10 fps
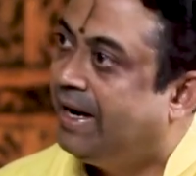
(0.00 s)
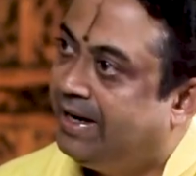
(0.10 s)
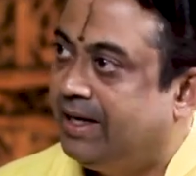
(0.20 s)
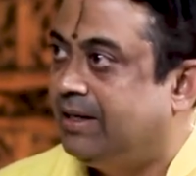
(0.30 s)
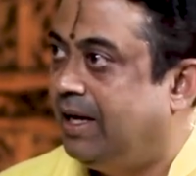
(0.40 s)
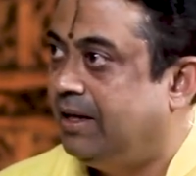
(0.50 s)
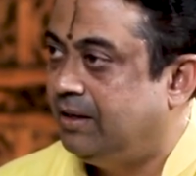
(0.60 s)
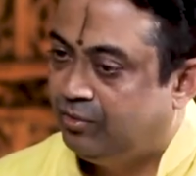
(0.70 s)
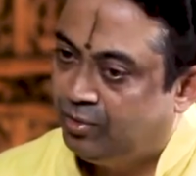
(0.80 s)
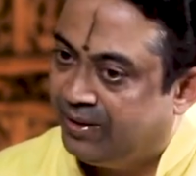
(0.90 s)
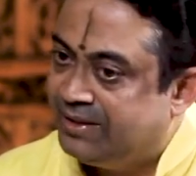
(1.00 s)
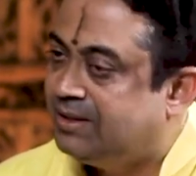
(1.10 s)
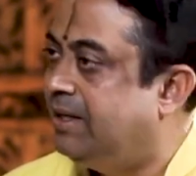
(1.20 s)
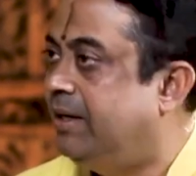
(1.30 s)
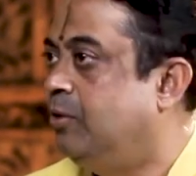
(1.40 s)
And Ajnana. So once
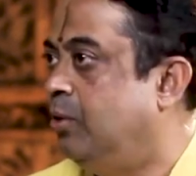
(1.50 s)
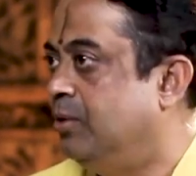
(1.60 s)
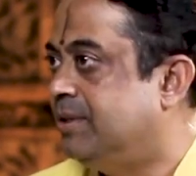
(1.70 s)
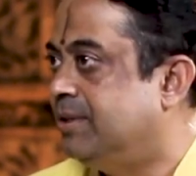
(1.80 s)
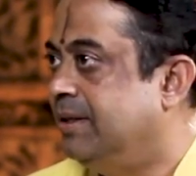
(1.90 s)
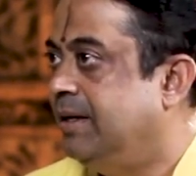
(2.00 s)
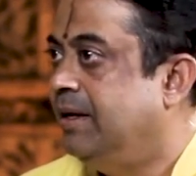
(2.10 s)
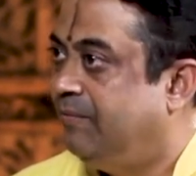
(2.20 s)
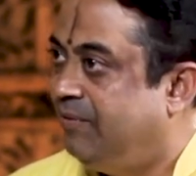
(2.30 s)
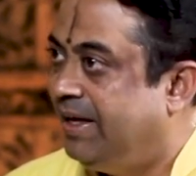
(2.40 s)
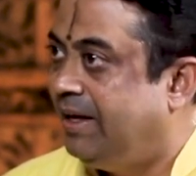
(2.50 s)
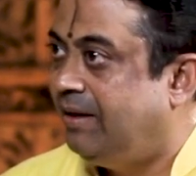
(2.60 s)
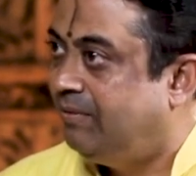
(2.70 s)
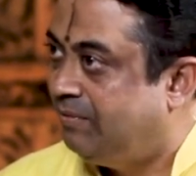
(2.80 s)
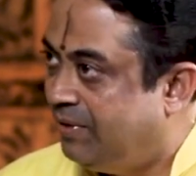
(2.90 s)
that goes, we
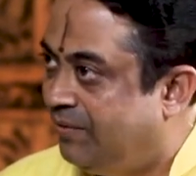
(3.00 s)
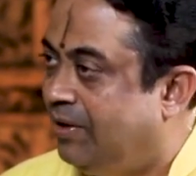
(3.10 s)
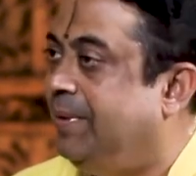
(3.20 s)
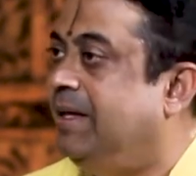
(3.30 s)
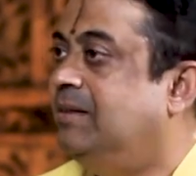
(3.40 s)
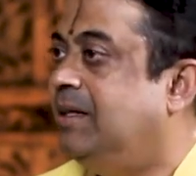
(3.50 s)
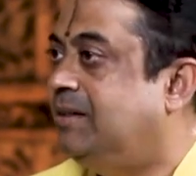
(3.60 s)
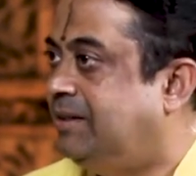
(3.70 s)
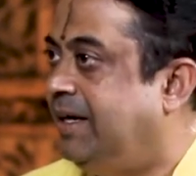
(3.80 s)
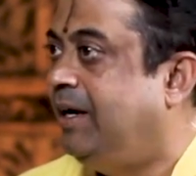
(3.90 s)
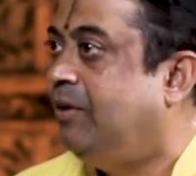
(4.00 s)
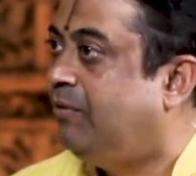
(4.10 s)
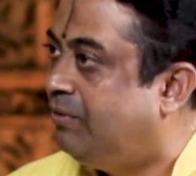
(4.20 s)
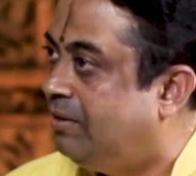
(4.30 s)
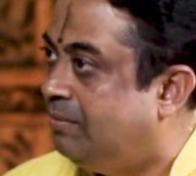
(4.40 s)
will be in that state
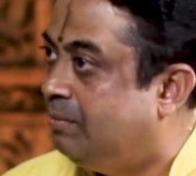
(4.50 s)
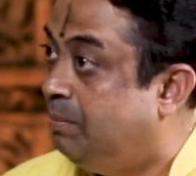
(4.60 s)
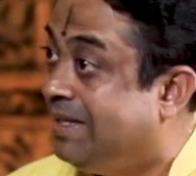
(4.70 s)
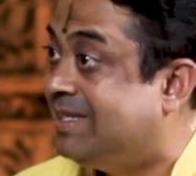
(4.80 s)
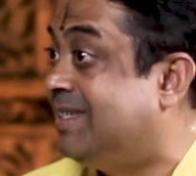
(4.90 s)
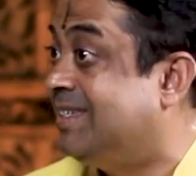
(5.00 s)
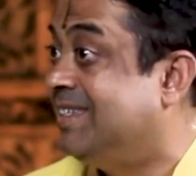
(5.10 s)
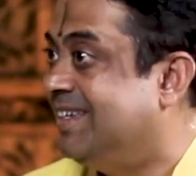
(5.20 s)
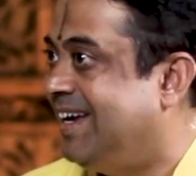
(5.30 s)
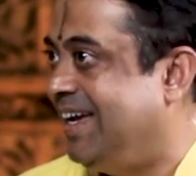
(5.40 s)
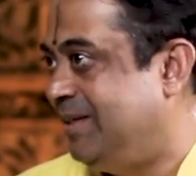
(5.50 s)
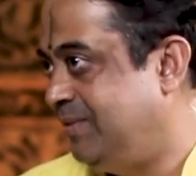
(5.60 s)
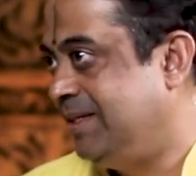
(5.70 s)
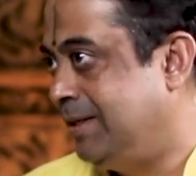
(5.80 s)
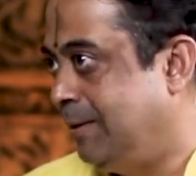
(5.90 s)
of bliss, as we say.